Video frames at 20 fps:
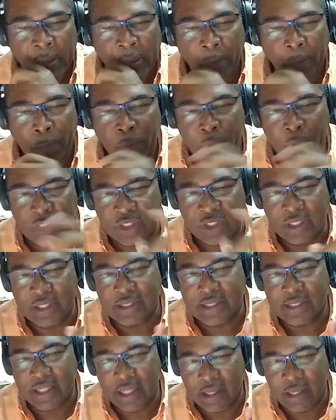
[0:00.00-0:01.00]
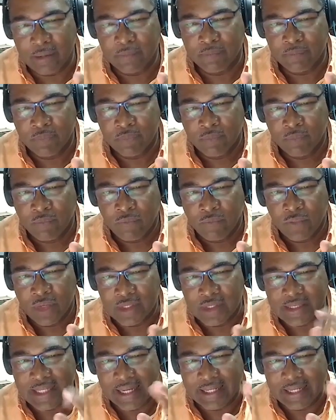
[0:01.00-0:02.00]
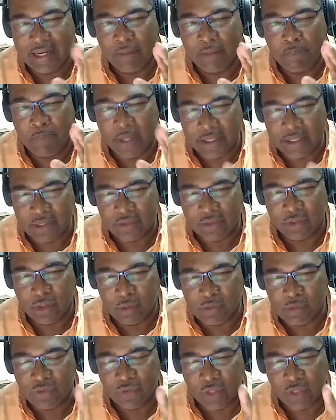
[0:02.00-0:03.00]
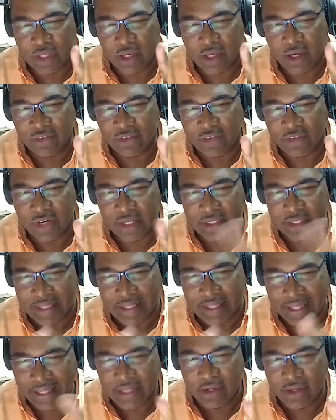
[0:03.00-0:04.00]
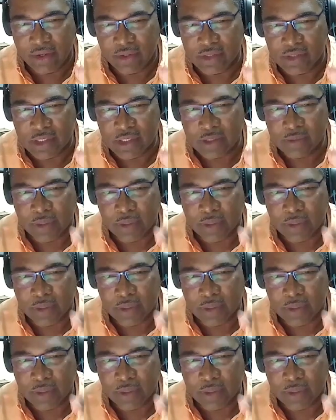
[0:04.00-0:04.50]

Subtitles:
The Portuguese came a slightly better terms for the contract than the Indians,